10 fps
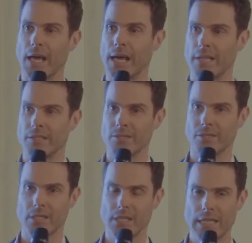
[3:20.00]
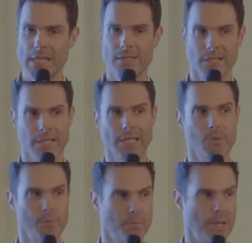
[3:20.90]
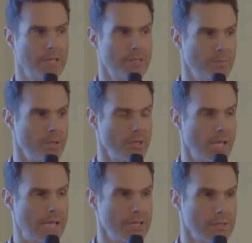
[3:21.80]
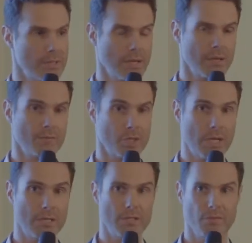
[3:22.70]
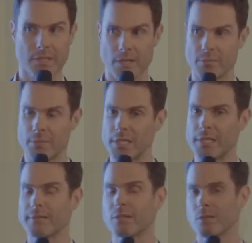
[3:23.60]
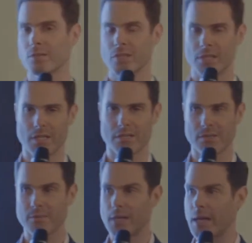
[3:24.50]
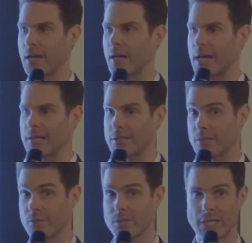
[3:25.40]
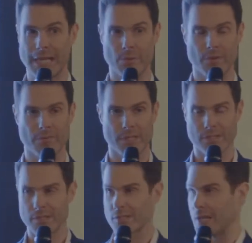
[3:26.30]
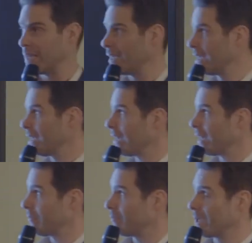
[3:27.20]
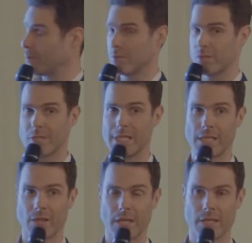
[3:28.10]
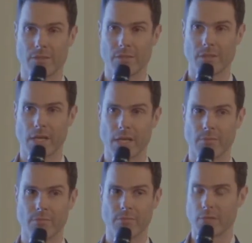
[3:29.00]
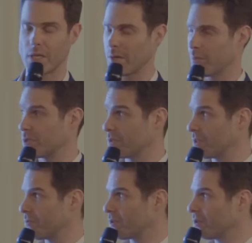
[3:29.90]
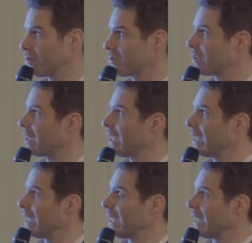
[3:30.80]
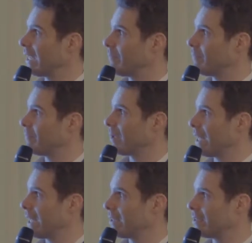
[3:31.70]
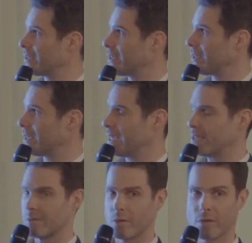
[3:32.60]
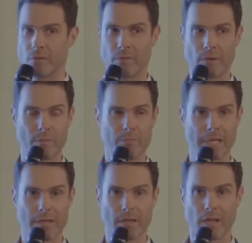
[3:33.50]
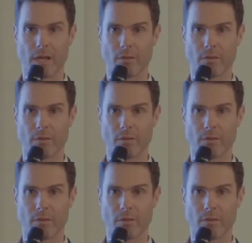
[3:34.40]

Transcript: and he said he was prepared to put a slug of change of his own money alongside us and obviously our investors. It was an EIS opportunity, of course, and he's got a very big